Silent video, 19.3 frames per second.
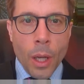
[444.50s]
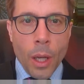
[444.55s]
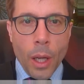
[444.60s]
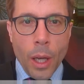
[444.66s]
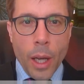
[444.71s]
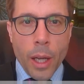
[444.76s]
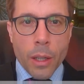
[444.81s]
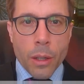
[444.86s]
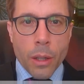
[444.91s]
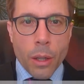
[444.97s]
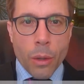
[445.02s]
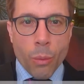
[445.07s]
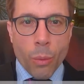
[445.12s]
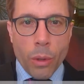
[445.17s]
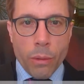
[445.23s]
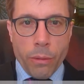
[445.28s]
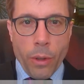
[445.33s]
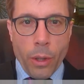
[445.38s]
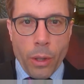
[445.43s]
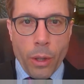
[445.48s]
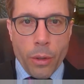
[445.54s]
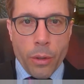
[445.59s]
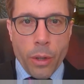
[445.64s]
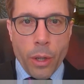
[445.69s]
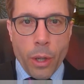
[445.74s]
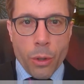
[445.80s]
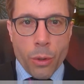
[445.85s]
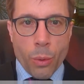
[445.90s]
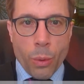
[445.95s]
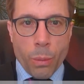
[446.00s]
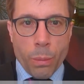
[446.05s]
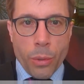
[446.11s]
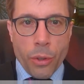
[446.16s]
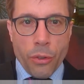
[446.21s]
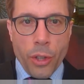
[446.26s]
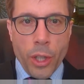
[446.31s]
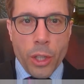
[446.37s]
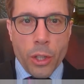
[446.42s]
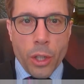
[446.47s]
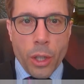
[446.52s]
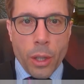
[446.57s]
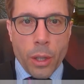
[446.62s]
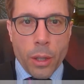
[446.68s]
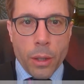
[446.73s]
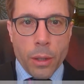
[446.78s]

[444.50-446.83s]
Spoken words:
And we'll follow the usual procedure.